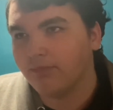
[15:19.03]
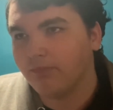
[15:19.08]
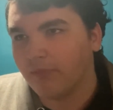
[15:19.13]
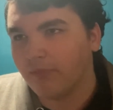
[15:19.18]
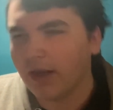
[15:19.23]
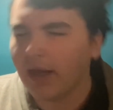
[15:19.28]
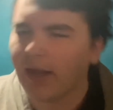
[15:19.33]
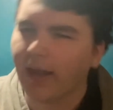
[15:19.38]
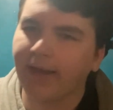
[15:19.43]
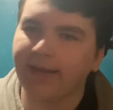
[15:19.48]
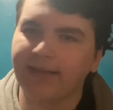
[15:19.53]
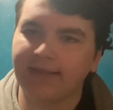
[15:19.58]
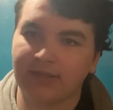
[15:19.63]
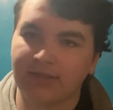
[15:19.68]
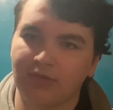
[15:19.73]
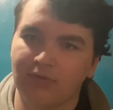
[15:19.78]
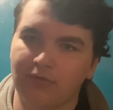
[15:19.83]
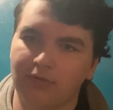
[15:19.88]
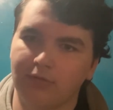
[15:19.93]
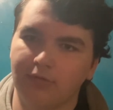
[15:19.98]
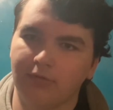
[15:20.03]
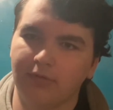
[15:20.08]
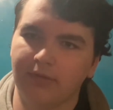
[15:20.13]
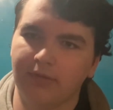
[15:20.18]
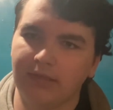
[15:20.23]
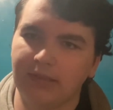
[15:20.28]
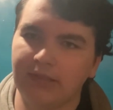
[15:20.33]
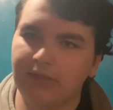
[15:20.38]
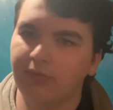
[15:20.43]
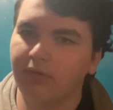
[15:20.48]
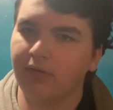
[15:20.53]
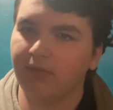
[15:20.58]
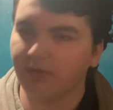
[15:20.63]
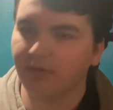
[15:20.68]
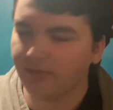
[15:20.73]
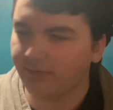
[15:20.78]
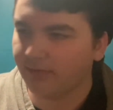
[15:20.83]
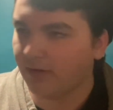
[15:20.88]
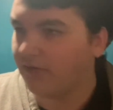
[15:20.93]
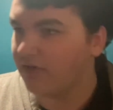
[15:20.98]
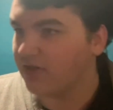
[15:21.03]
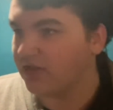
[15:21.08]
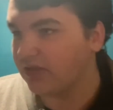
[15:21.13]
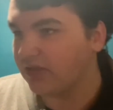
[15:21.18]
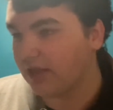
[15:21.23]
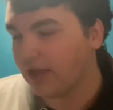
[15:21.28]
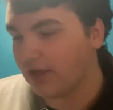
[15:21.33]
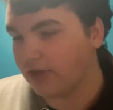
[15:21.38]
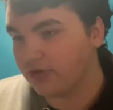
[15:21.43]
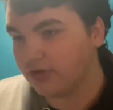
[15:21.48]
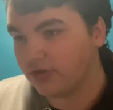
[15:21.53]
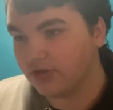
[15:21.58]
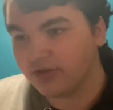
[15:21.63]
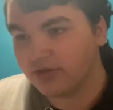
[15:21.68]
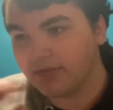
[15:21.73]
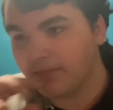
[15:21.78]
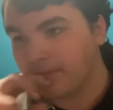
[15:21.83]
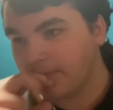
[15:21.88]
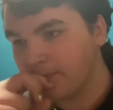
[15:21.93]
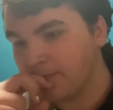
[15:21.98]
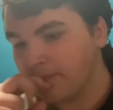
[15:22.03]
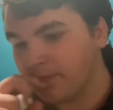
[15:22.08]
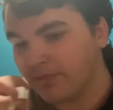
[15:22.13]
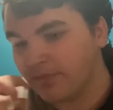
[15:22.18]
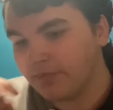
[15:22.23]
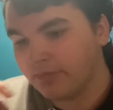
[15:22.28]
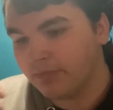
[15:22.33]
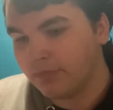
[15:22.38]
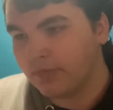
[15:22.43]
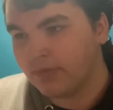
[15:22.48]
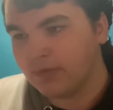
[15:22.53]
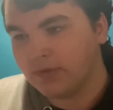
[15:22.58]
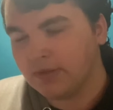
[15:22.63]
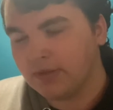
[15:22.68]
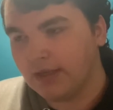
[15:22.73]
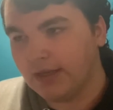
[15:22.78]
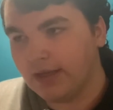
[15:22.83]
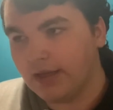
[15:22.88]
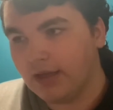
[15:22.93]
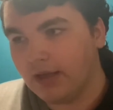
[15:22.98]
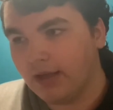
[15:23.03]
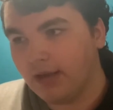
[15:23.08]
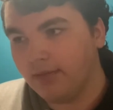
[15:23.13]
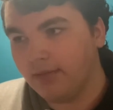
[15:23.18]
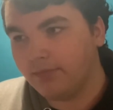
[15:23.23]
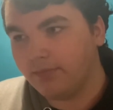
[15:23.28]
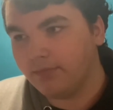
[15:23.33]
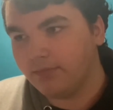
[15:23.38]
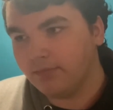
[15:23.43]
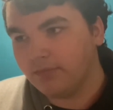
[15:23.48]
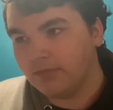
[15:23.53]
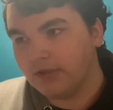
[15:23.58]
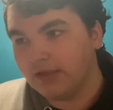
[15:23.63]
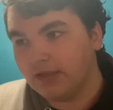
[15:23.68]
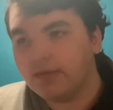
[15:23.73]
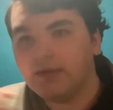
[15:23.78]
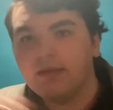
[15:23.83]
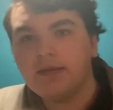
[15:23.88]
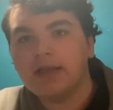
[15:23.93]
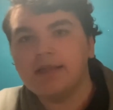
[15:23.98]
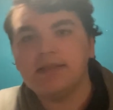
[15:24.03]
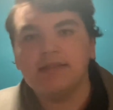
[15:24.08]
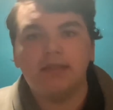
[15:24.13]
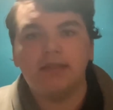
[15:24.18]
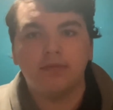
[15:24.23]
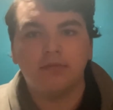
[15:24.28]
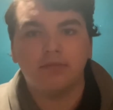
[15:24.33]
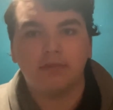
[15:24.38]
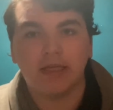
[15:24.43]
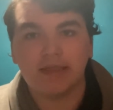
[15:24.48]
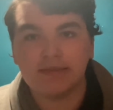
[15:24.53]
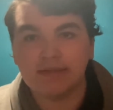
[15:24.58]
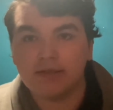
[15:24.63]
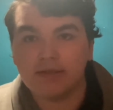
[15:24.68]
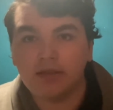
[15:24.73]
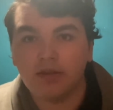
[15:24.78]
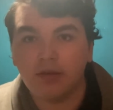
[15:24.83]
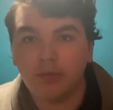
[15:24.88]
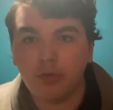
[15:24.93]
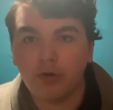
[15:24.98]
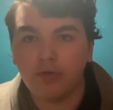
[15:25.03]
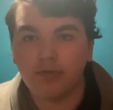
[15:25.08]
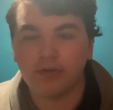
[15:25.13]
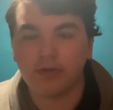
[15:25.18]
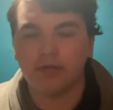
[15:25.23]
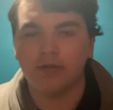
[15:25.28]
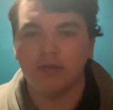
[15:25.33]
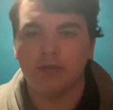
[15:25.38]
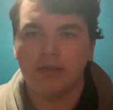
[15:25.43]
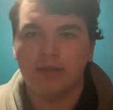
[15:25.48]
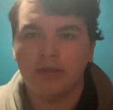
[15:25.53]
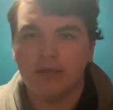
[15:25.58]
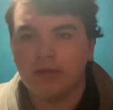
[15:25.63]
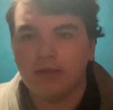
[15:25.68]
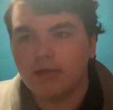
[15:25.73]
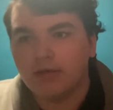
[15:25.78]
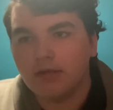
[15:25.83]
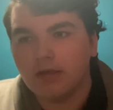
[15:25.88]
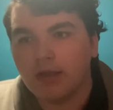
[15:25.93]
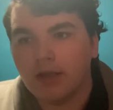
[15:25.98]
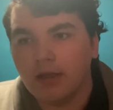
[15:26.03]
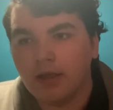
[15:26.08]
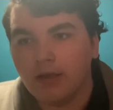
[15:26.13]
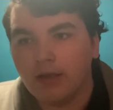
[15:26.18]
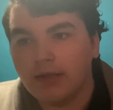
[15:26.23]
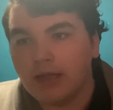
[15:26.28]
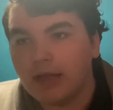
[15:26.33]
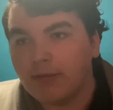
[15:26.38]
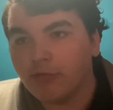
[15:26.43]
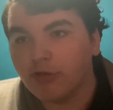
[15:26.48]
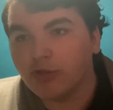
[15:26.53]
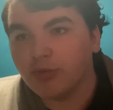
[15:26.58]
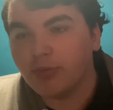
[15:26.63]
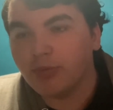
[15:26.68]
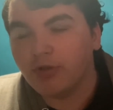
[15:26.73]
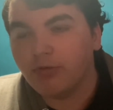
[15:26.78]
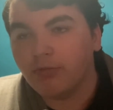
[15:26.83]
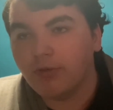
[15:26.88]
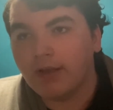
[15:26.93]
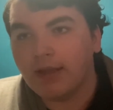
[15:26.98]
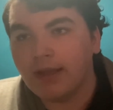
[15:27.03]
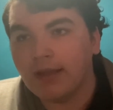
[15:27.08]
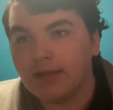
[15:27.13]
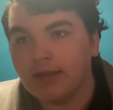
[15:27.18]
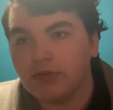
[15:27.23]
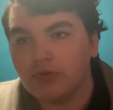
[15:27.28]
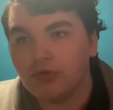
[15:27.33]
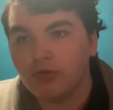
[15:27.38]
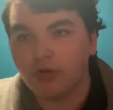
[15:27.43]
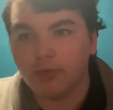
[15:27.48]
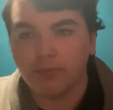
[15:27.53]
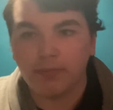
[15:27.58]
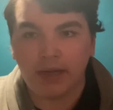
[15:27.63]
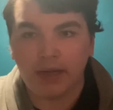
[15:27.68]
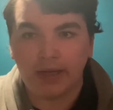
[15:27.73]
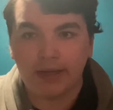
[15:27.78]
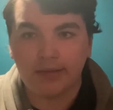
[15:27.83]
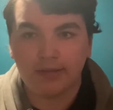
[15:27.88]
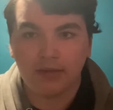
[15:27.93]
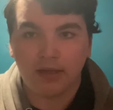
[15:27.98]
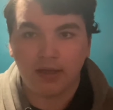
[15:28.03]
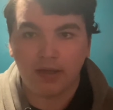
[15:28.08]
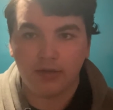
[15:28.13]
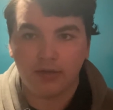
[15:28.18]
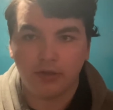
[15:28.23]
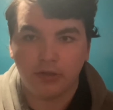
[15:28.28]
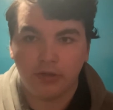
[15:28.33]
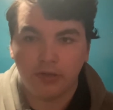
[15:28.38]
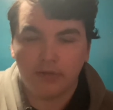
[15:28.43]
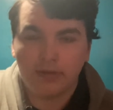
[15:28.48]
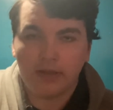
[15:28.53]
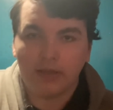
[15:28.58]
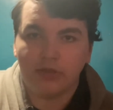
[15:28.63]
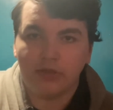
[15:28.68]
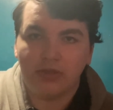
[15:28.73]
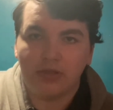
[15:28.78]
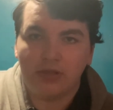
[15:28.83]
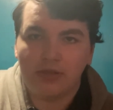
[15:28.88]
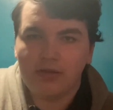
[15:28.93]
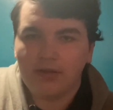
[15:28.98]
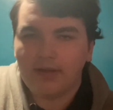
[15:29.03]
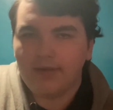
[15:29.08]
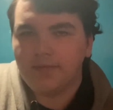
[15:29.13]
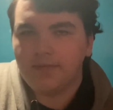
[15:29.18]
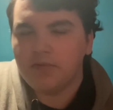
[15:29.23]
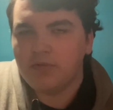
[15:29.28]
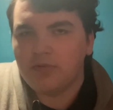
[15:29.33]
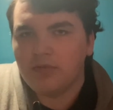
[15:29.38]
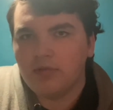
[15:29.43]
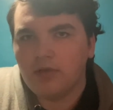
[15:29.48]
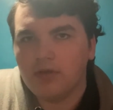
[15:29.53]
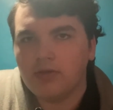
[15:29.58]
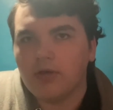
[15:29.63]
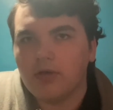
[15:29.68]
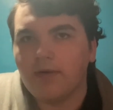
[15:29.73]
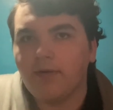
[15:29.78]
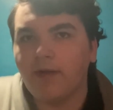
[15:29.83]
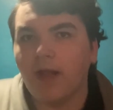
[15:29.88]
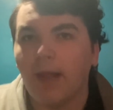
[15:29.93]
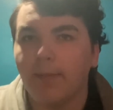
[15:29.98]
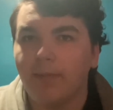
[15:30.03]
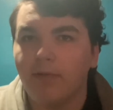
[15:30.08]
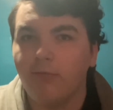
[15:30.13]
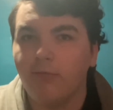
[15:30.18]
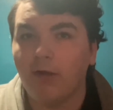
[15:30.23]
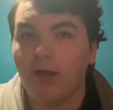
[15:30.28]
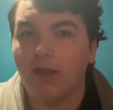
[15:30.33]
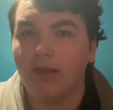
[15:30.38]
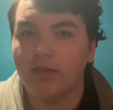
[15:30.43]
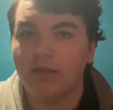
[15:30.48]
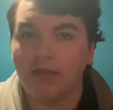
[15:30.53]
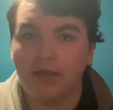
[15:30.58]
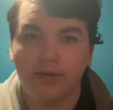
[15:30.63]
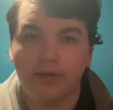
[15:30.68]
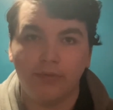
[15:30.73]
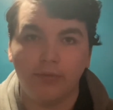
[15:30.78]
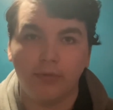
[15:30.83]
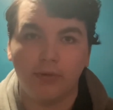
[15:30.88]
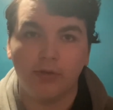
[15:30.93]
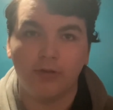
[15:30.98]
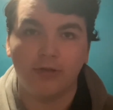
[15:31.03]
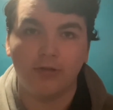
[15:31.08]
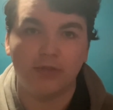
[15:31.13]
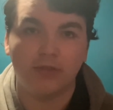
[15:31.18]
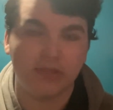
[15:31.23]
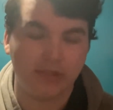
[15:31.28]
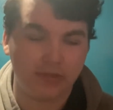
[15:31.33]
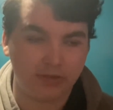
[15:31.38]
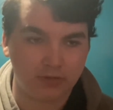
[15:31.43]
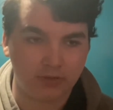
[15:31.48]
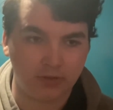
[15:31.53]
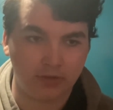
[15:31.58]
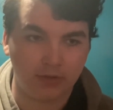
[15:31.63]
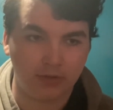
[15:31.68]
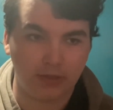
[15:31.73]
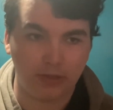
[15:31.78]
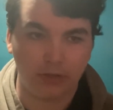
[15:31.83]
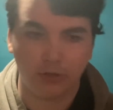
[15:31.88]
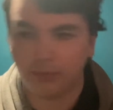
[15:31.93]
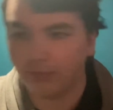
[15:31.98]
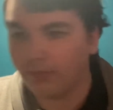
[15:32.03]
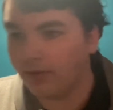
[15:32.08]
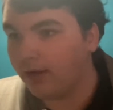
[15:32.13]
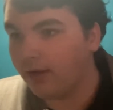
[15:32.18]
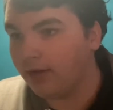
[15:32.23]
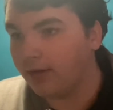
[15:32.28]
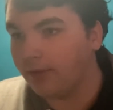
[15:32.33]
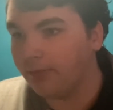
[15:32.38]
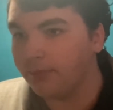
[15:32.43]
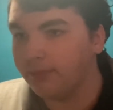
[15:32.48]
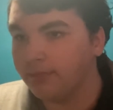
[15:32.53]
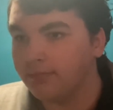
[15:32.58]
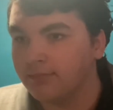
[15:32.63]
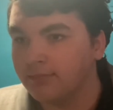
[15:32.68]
Man, he's cool. He's one of my favorite slashers. And then that's it. That's the end of the movie. Gabriel's put away into her mind locker, and then she lives a sort of happy life with her sister and her mom.